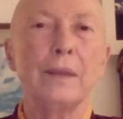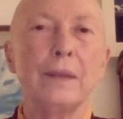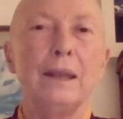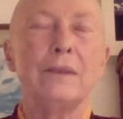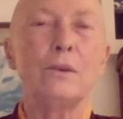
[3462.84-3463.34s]

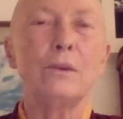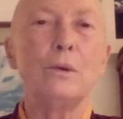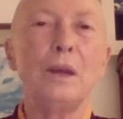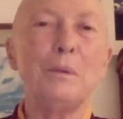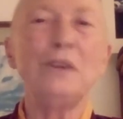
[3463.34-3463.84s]
So
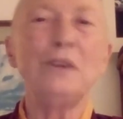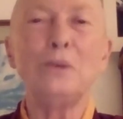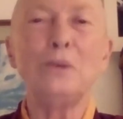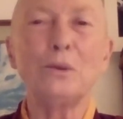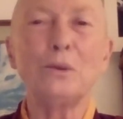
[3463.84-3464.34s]
helping to
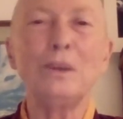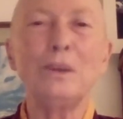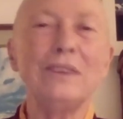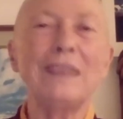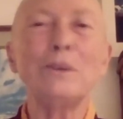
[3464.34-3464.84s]
encourage,
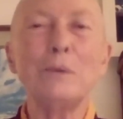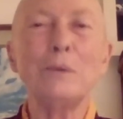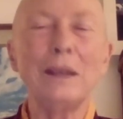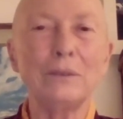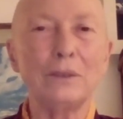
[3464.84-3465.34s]
and that's why
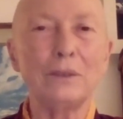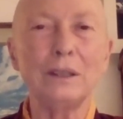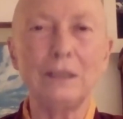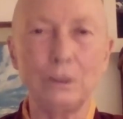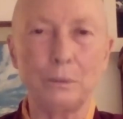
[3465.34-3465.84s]
we have a
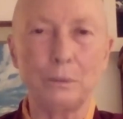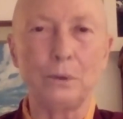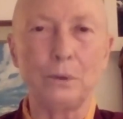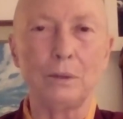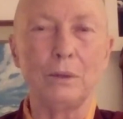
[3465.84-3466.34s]
volunteer program.